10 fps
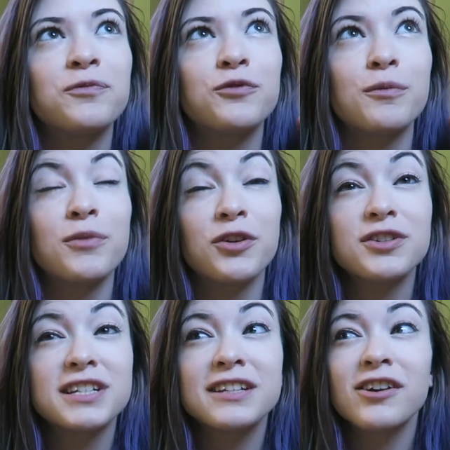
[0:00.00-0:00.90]
from
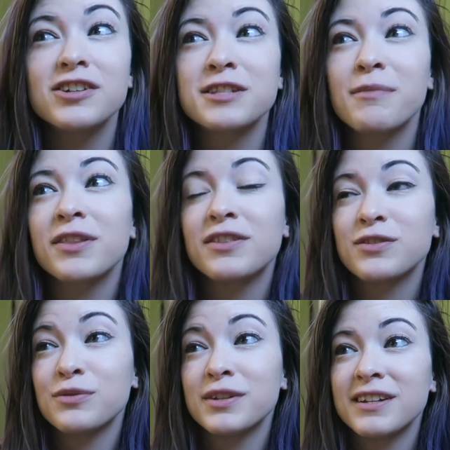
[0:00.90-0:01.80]
$13 a month
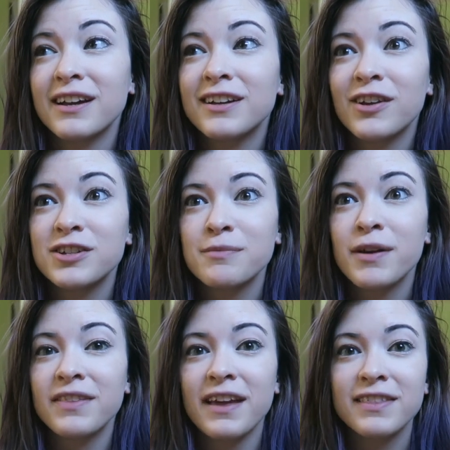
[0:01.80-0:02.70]
to $9 a
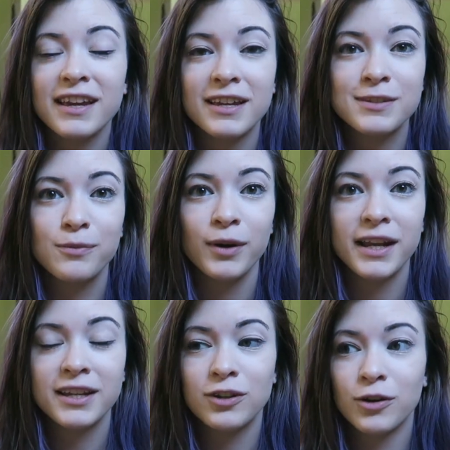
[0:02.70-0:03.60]
month, I think is
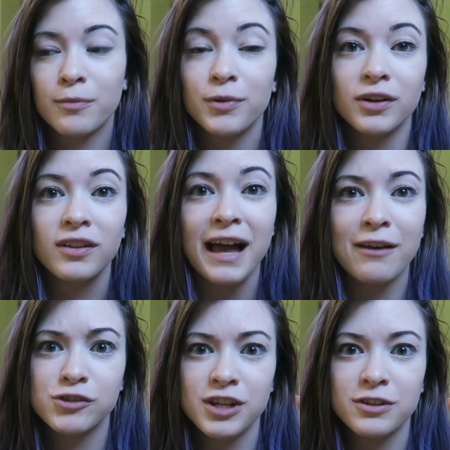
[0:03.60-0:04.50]
what your book will
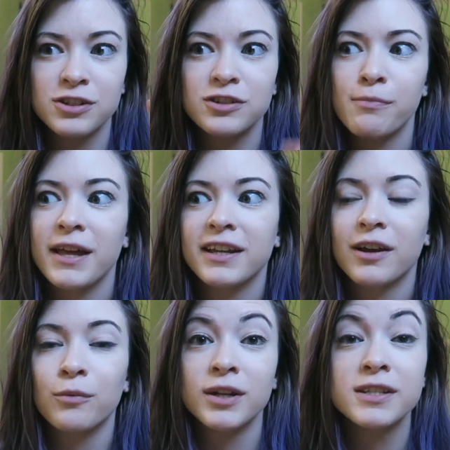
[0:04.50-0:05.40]
average out to, depending
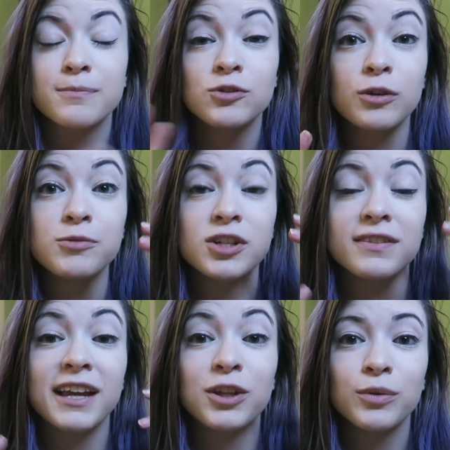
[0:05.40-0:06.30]
on what subscription
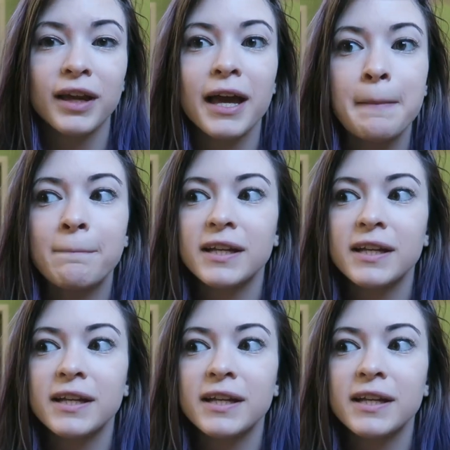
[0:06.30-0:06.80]
that you get.